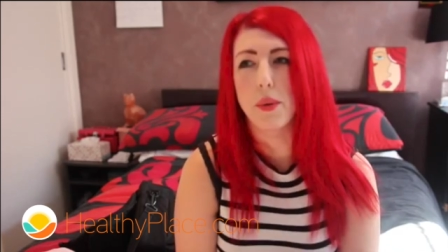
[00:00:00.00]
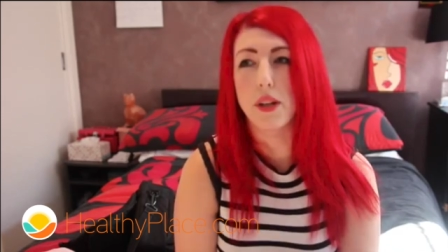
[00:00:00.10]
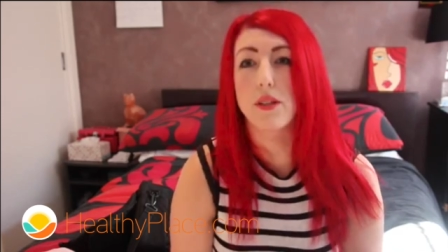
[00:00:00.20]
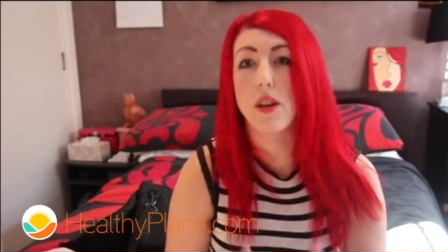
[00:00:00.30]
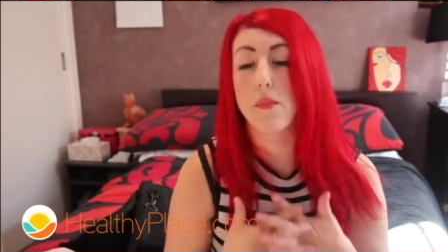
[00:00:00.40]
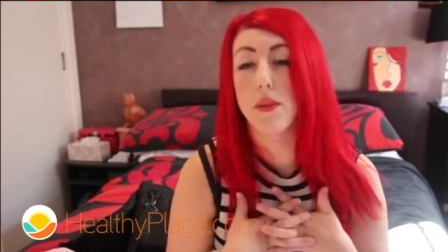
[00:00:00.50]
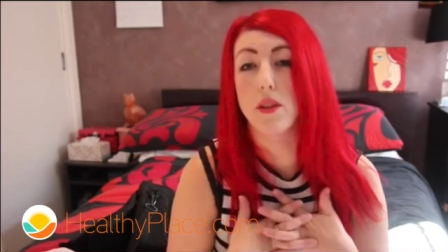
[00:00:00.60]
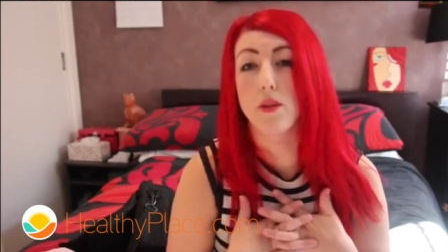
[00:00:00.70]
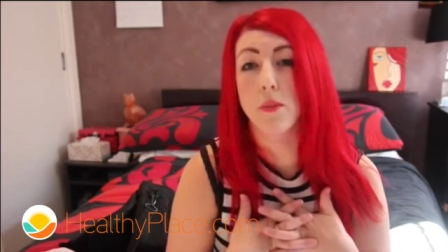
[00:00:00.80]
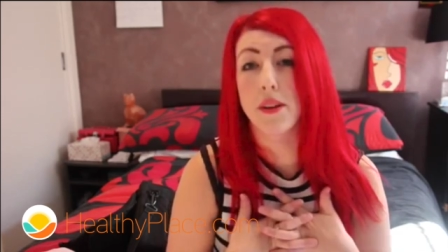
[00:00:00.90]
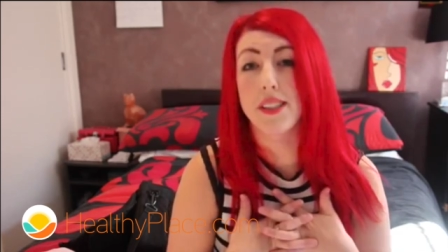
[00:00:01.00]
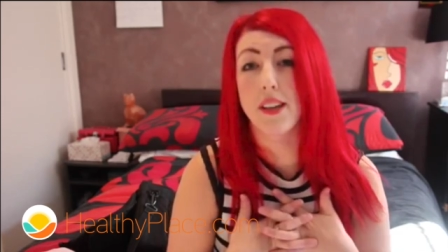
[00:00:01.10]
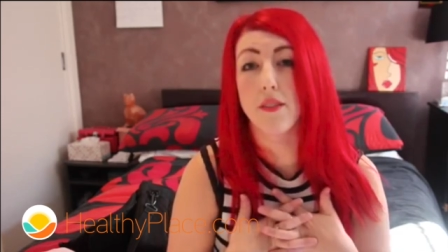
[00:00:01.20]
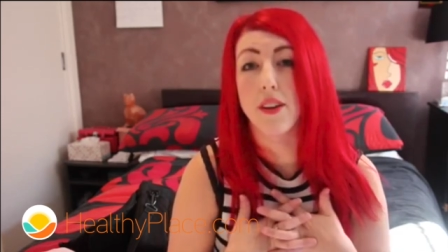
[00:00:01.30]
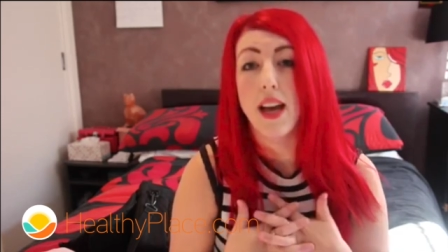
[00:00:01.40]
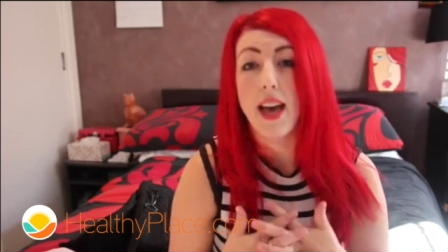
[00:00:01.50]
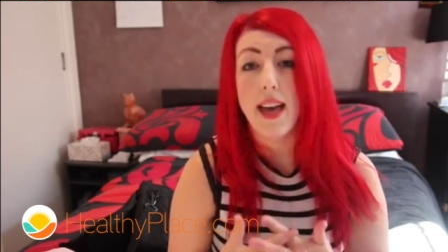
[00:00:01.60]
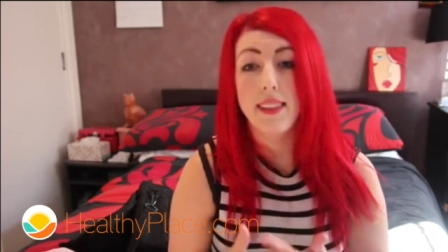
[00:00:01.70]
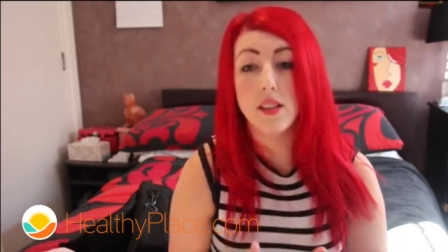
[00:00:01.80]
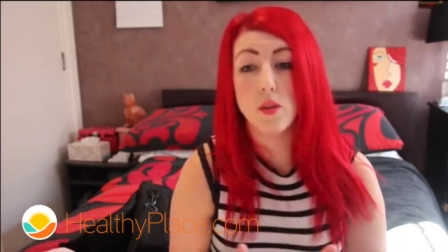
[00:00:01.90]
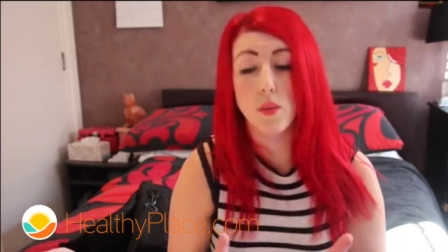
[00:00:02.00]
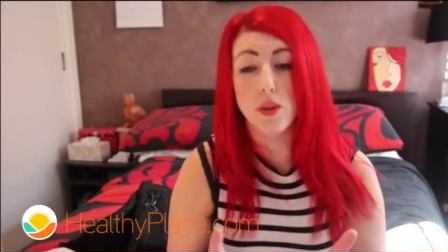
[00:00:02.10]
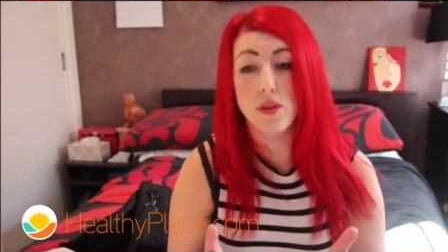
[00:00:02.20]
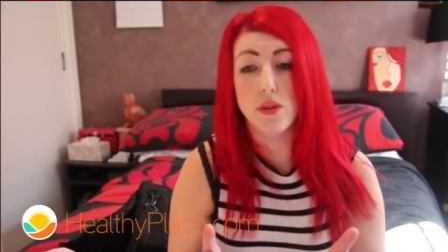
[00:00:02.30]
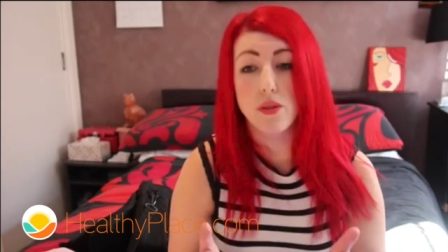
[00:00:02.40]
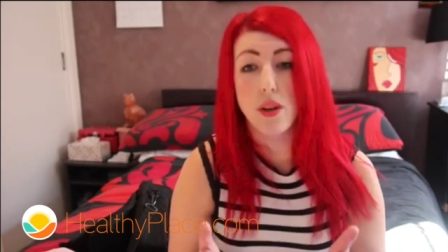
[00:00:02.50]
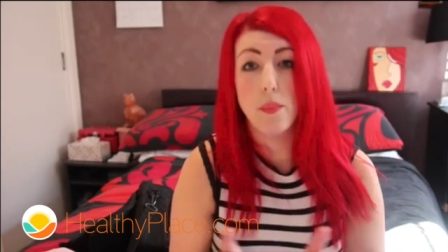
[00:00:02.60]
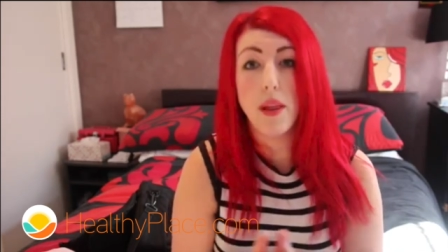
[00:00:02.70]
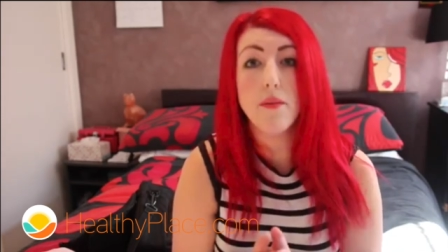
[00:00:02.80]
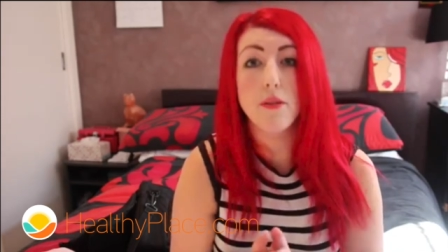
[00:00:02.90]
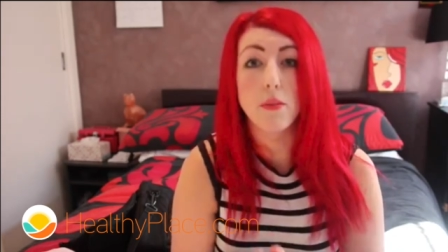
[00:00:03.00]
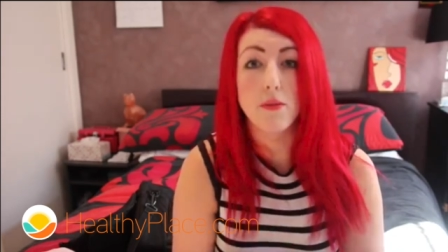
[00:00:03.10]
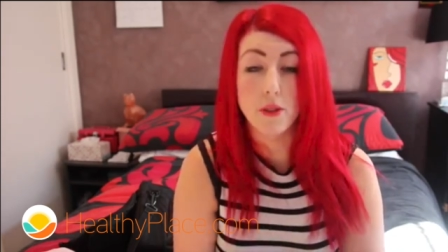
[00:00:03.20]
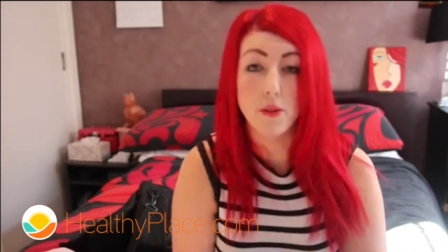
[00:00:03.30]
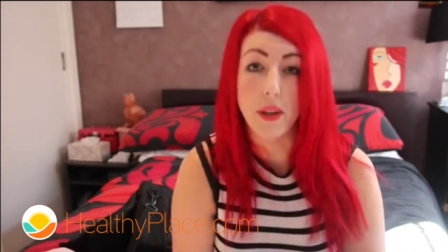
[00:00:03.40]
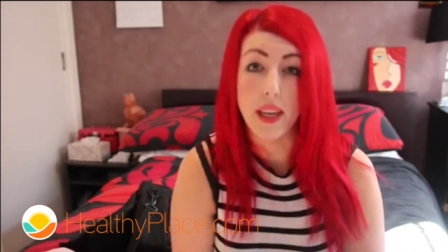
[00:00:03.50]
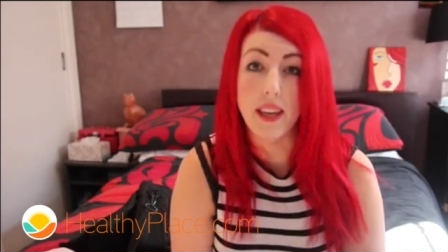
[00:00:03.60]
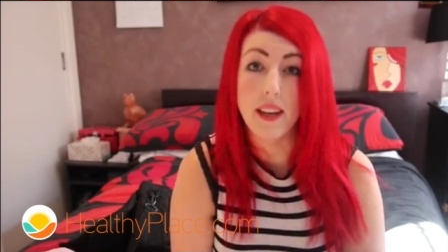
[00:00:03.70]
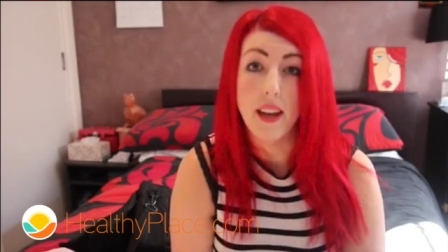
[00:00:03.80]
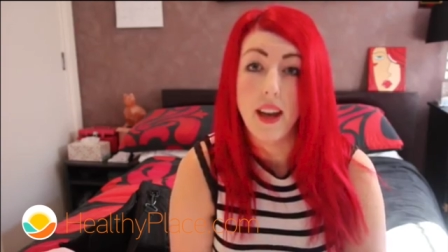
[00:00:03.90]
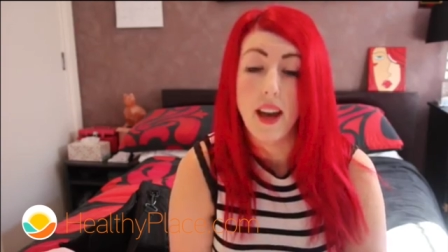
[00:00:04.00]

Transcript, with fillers: because I've been through it myself, and this was a platform for doing it.